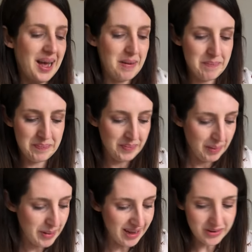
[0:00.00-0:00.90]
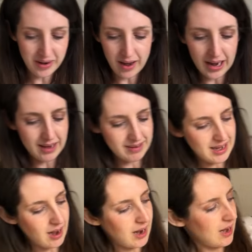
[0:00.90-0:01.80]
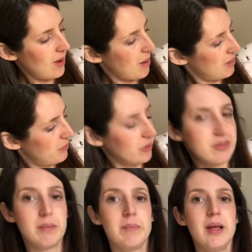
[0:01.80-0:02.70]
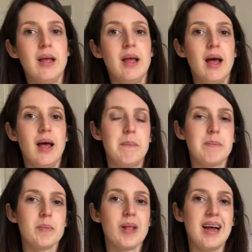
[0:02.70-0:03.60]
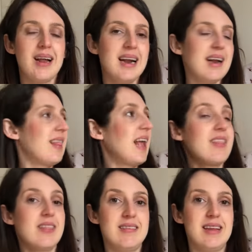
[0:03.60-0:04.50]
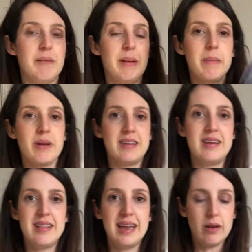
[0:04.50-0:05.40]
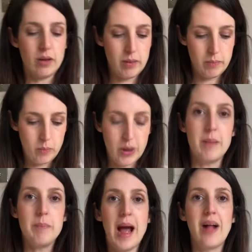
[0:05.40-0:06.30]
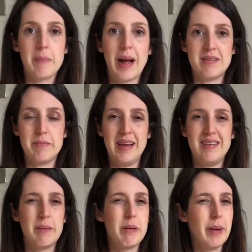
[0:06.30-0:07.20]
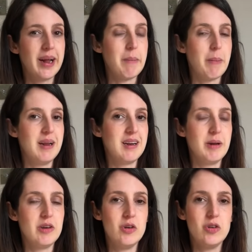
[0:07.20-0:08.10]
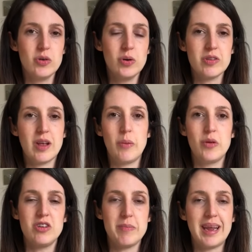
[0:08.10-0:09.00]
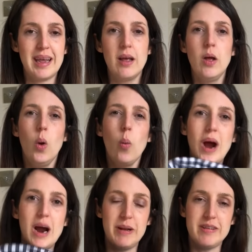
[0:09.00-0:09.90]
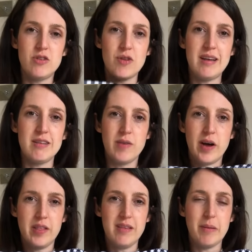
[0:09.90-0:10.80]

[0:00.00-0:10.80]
Um, but yeah, it's got a high, slightly high-low hem at the bottom. Um, and I length, lengthened this a little bit because I did think um, when I held the pattern piece up, it might come up a little bit too short and I wanted to make it wearable as a dress rather than